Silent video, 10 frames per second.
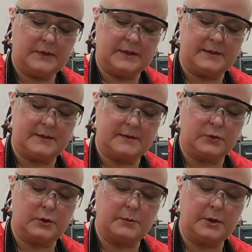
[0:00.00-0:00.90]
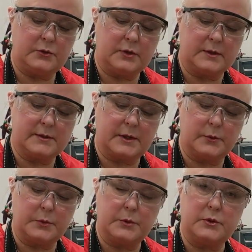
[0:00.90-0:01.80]
This is sodium
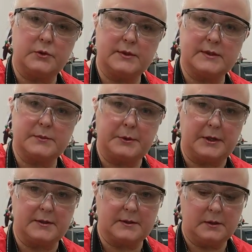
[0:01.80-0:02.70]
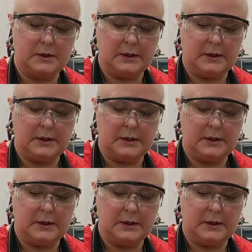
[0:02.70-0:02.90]
hydroxide. We would use this base